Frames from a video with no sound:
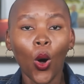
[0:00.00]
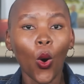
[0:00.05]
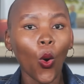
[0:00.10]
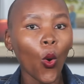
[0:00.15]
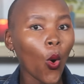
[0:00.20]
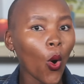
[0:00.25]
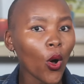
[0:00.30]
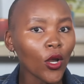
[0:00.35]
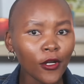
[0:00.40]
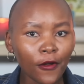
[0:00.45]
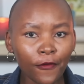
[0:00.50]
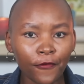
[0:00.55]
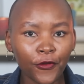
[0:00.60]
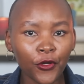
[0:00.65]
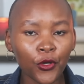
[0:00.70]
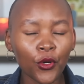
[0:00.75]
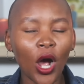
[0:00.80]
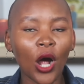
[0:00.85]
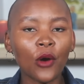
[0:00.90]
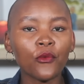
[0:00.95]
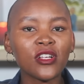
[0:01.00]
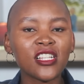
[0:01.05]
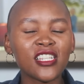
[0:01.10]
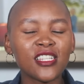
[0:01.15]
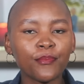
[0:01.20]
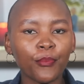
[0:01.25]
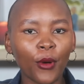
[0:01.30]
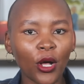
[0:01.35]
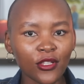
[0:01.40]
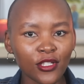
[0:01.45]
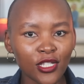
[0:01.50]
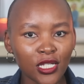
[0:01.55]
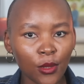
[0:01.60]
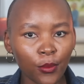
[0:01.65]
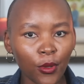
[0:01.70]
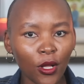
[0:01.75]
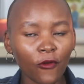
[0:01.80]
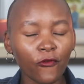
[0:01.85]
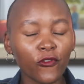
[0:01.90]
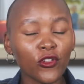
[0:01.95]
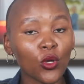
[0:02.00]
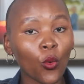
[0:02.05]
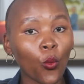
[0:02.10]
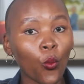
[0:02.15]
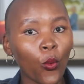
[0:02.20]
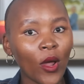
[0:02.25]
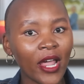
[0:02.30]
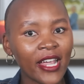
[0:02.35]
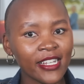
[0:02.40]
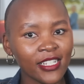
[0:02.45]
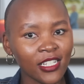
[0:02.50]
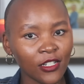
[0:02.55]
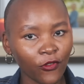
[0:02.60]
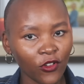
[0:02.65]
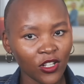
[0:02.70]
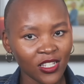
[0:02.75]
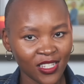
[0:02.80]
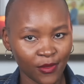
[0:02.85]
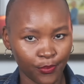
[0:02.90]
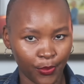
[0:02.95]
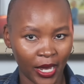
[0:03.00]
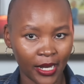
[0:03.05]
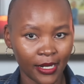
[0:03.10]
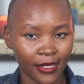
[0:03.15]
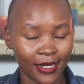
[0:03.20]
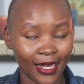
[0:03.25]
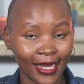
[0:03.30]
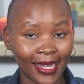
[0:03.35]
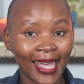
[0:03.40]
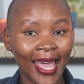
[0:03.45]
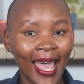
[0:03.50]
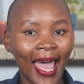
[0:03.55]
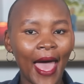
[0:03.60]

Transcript: all of you are responsible for the wasteful spending